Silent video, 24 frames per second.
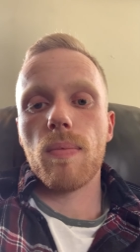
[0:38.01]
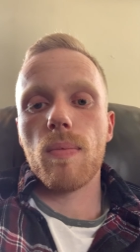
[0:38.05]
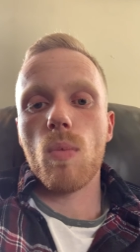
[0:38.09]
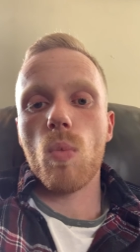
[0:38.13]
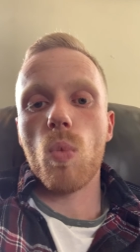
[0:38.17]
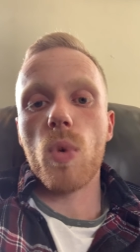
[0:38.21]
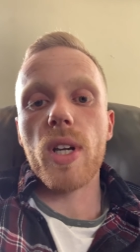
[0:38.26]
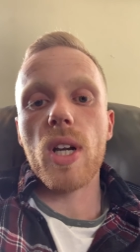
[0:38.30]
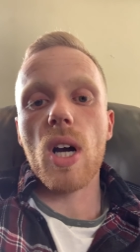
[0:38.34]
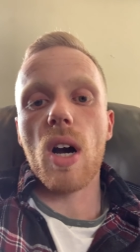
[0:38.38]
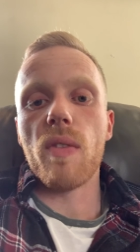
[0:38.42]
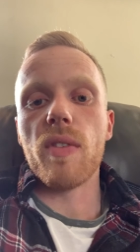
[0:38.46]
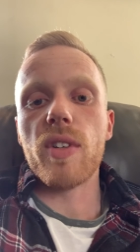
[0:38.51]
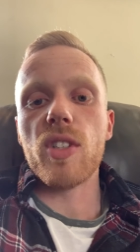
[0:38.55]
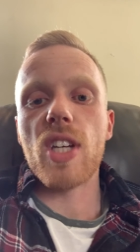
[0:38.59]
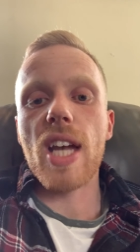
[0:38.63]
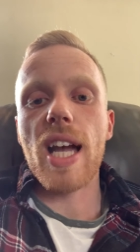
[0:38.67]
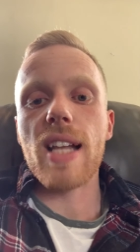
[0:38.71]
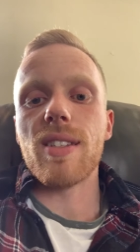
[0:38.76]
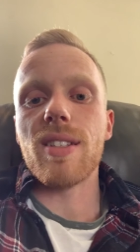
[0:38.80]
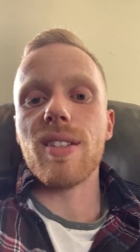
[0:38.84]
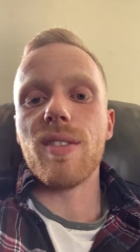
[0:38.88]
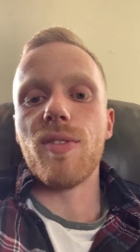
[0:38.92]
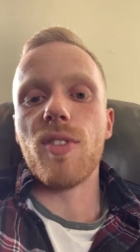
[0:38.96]
We got
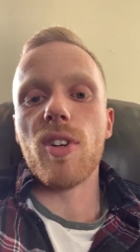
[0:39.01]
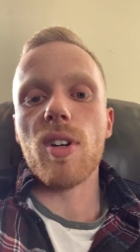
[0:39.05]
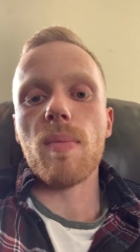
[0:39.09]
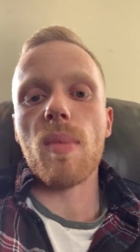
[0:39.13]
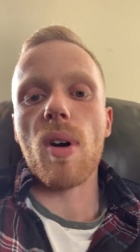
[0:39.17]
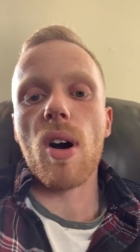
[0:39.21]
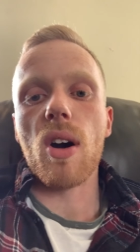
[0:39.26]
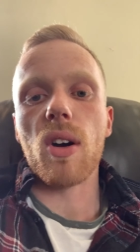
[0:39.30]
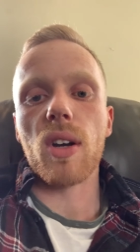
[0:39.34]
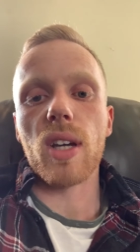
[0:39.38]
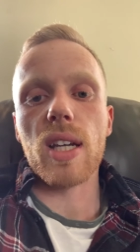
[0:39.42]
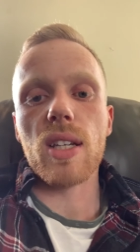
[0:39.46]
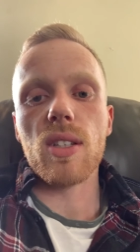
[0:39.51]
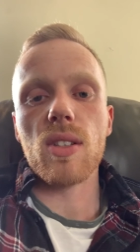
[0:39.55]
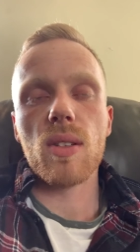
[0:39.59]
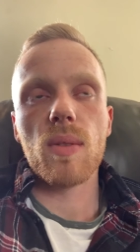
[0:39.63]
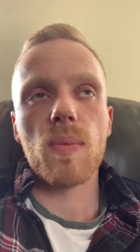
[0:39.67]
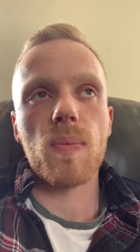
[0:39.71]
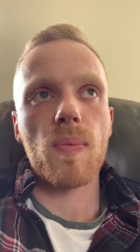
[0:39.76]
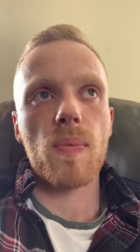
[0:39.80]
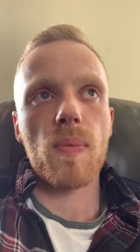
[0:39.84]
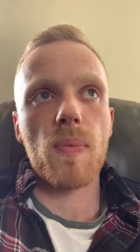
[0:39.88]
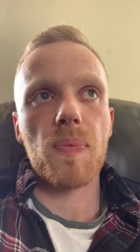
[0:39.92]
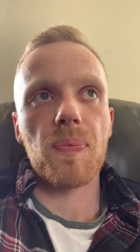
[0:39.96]
rejected for a mortgage,
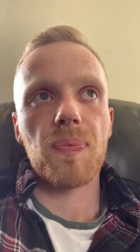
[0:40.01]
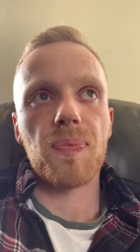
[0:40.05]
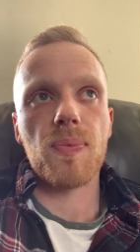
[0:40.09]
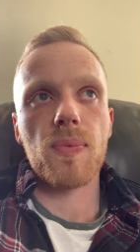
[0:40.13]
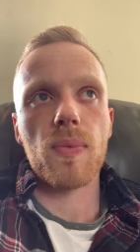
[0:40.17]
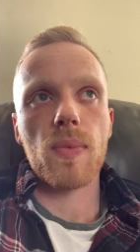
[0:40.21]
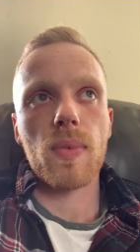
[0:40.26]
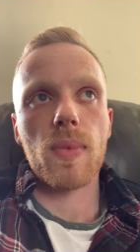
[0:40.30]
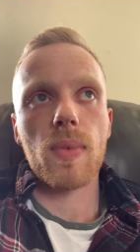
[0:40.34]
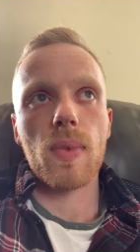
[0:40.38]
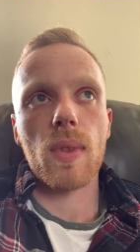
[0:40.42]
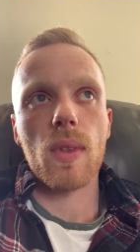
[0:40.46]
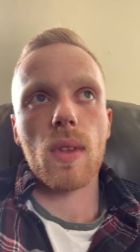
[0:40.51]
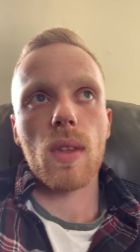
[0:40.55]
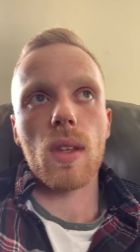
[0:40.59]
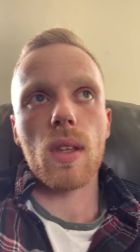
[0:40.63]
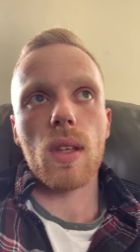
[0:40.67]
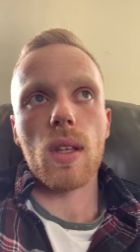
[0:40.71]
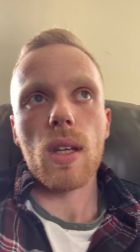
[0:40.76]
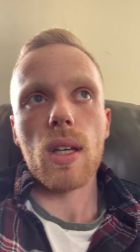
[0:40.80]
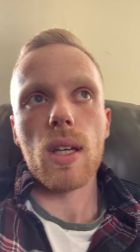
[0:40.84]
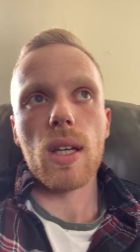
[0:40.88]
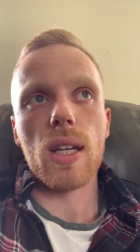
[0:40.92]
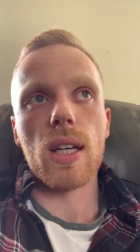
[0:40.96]

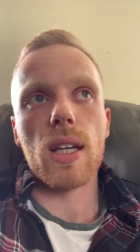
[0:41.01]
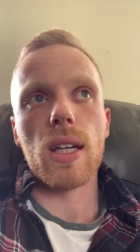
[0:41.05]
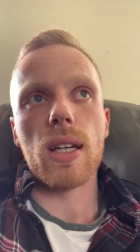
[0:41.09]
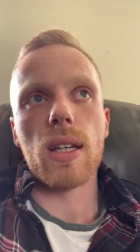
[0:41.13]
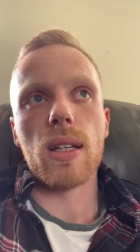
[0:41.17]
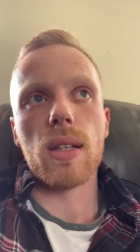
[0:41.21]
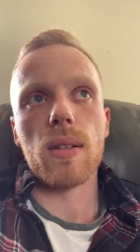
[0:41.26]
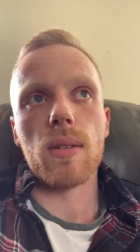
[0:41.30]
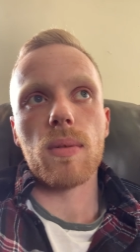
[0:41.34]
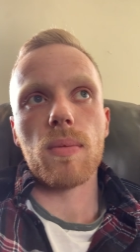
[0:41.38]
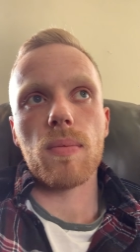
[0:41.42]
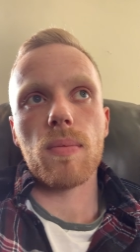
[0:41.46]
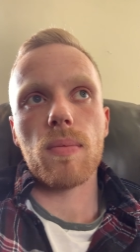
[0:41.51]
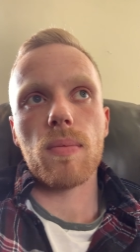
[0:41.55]
and